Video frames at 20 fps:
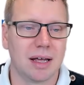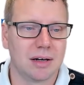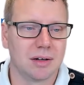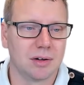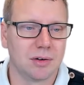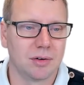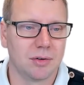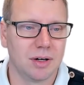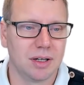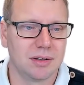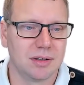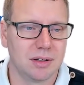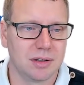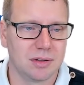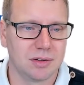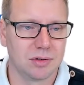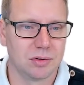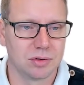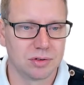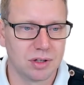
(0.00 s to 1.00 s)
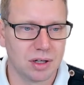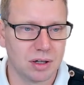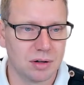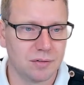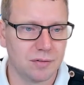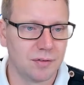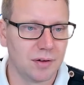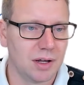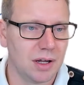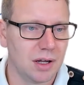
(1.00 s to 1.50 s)
and create this
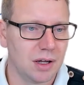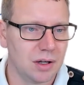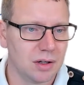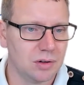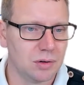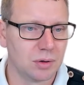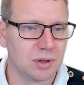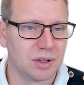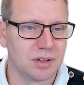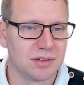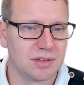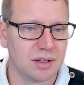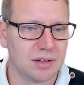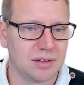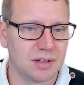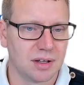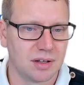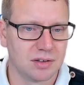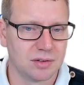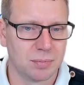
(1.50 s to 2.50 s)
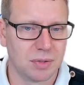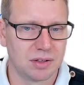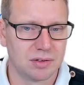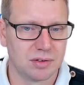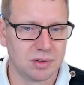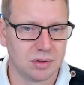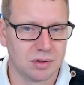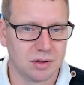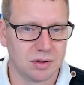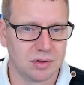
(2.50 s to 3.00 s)
yourself. You can send test
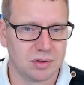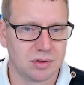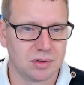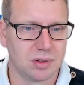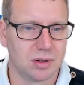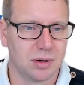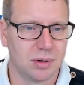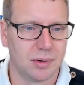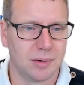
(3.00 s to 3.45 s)
messages